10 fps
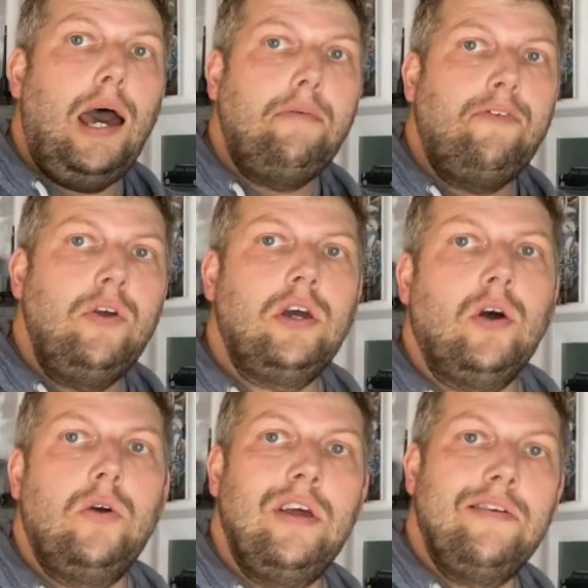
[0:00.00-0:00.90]
And before you
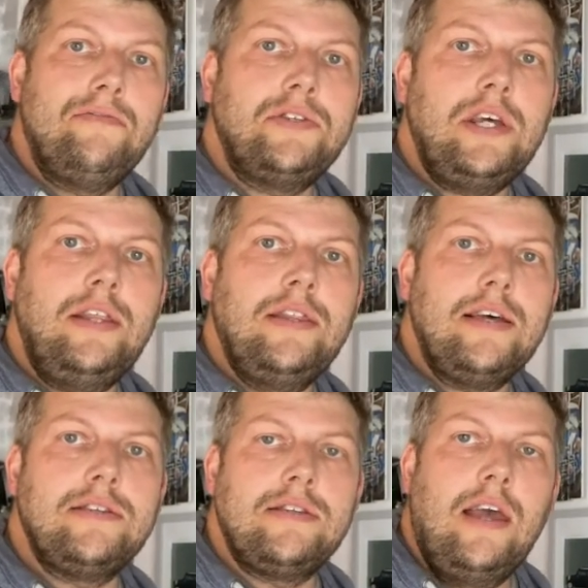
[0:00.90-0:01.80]
go, you'll have seen
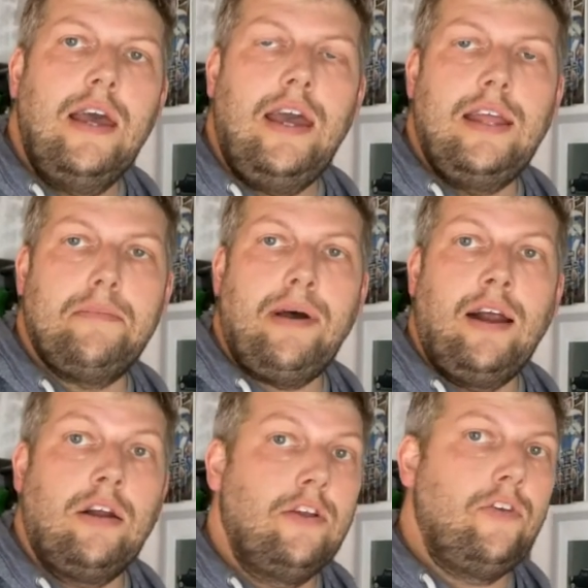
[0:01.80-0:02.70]
this in the
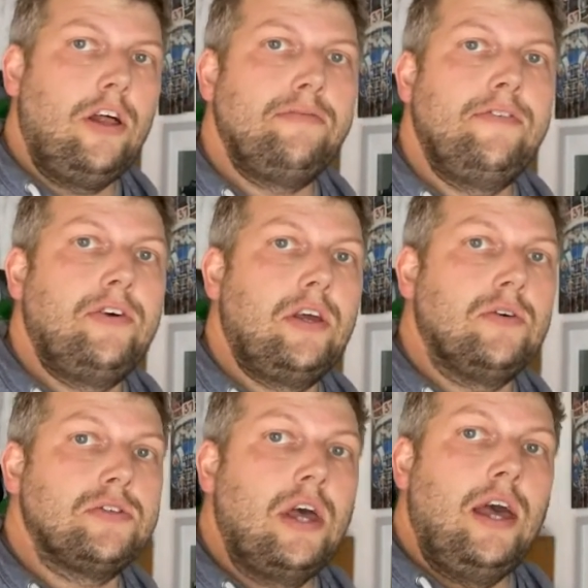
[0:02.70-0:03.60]
background of a lot of my
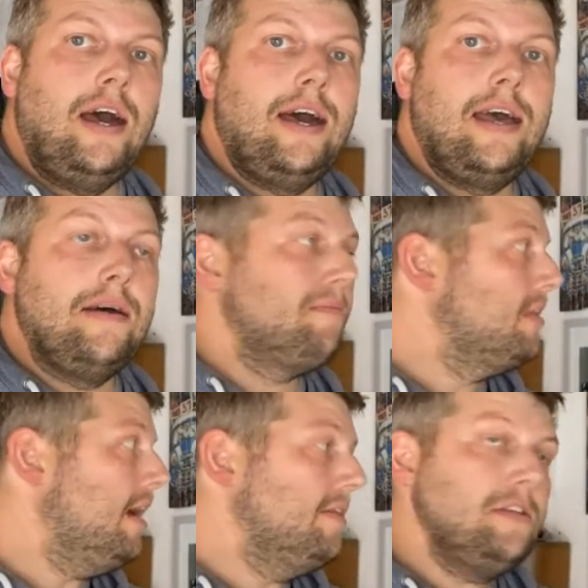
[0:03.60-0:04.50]
videos.
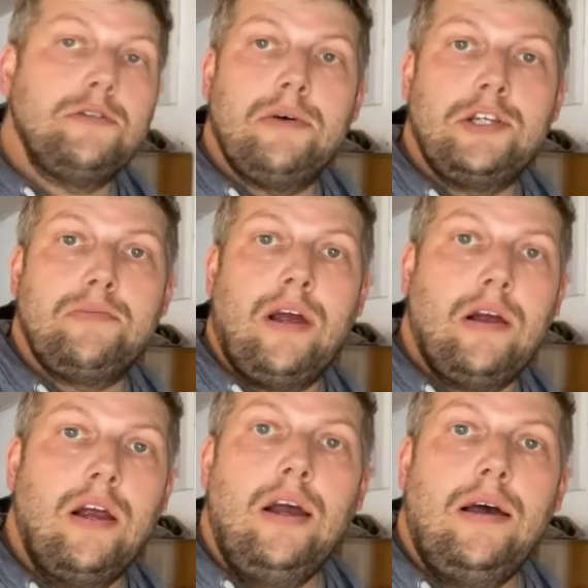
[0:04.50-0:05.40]
Yeah, this is my spare